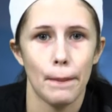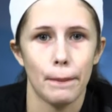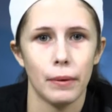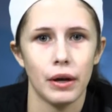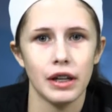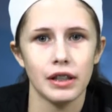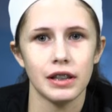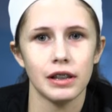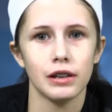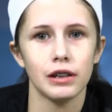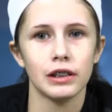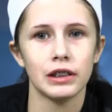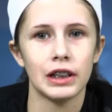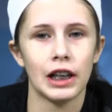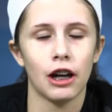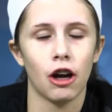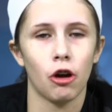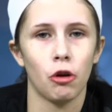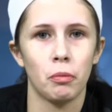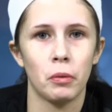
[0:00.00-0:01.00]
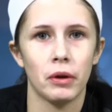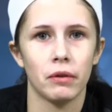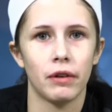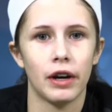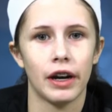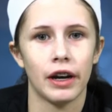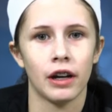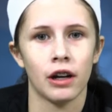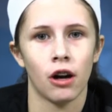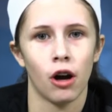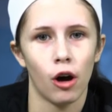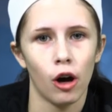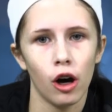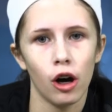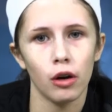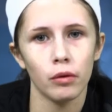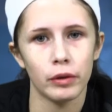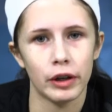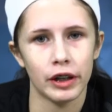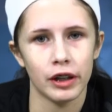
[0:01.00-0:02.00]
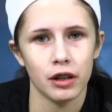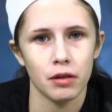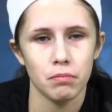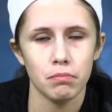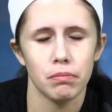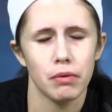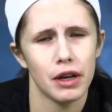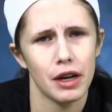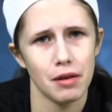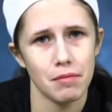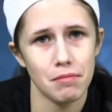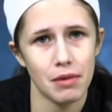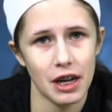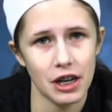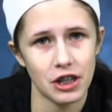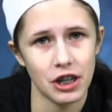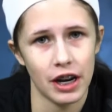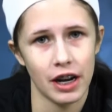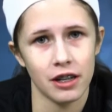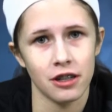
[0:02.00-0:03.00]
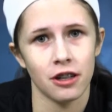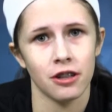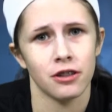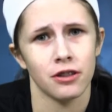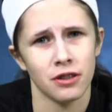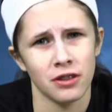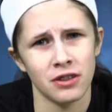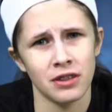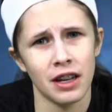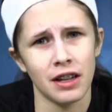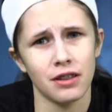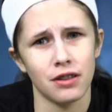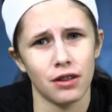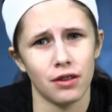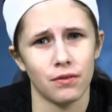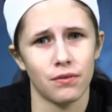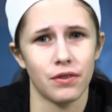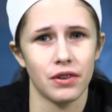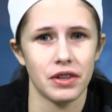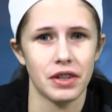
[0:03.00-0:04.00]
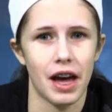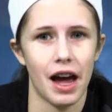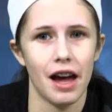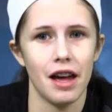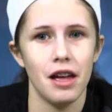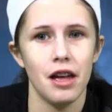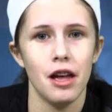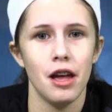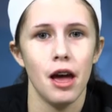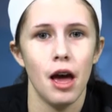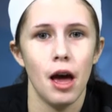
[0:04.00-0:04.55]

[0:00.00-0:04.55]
Plus, it looks like it will be raining all week, but it may change, so stay tuned for that.